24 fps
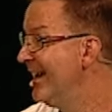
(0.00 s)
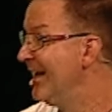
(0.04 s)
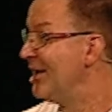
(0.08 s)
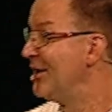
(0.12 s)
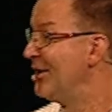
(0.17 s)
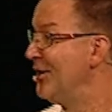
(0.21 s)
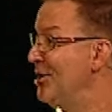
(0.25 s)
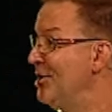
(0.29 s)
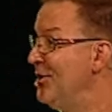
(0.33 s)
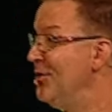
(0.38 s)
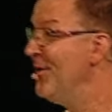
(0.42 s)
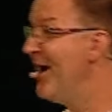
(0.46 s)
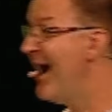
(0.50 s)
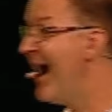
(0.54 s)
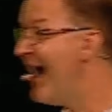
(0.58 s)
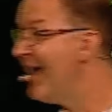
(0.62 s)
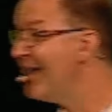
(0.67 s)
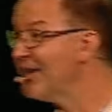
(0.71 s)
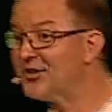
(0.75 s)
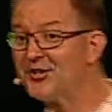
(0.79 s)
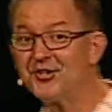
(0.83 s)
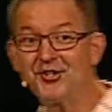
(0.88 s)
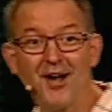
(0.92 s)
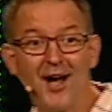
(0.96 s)
you, you had
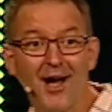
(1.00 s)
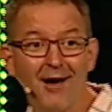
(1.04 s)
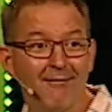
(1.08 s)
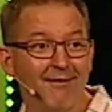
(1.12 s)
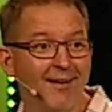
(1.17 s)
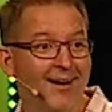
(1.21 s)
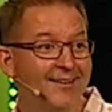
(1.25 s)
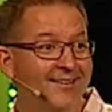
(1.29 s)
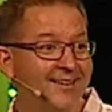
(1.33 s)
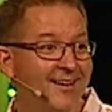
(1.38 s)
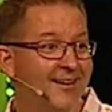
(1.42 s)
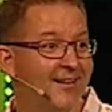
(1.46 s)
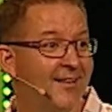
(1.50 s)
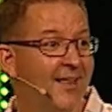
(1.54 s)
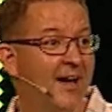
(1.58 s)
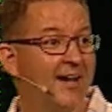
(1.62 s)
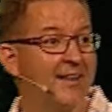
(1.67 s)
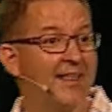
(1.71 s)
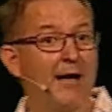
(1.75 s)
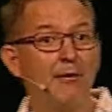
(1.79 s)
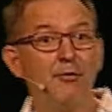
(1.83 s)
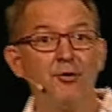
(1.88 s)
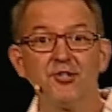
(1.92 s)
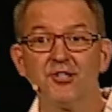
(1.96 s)
a shot right there. Like,
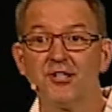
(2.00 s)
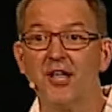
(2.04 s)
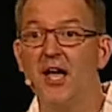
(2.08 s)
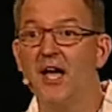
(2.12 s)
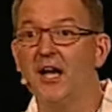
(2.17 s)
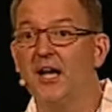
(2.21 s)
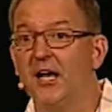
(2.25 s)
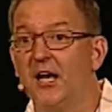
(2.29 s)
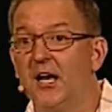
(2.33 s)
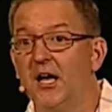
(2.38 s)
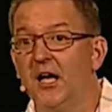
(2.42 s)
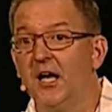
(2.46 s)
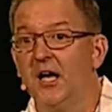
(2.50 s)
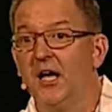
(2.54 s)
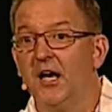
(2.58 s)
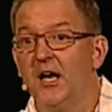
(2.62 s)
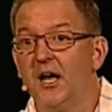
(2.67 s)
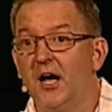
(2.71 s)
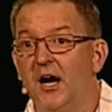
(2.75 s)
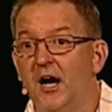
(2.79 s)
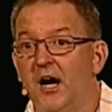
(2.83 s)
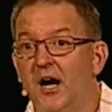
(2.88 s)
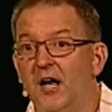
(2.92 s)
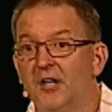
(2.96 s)
that was like
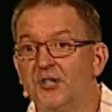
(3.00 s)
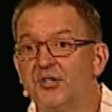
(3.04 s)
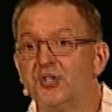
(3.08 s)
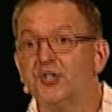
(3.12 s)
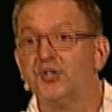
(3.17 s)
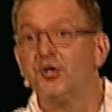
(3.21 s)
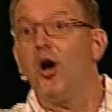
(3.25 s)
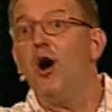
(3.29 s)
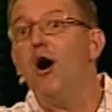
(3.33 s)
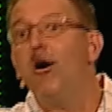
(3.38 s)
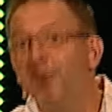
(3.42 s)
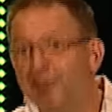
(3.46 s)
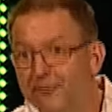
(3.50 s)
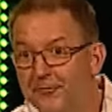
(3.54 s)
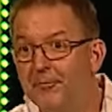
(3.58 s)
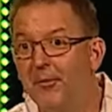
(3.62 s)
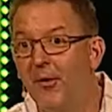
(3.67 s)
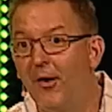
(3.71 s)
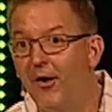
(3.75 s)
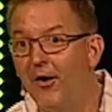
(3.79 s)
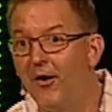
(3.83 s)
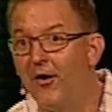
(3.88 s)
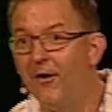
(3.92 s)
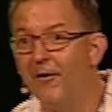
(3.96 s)
a
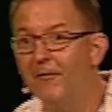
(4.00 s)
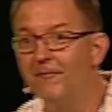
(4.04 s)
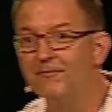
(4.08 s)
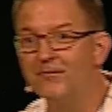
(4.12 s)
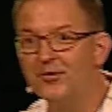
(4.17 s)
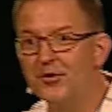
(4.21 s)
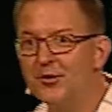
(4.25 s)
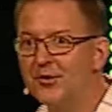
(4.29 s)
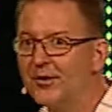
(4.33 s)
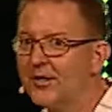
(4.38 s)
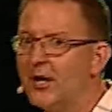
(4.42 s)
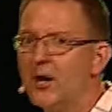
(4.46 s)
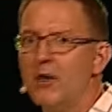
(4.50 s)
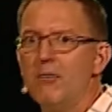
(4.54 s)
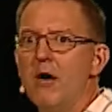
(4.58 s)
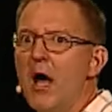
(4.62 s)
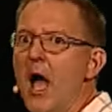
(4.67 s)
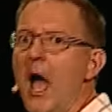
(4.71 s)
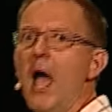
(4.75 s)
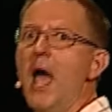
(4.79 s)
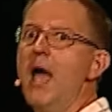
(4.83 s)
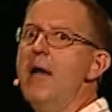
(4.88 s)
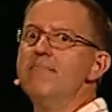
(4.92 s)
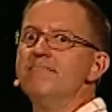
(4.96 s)
softball for you to go,
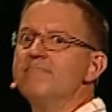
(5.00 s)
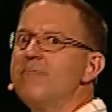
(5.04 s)
hey,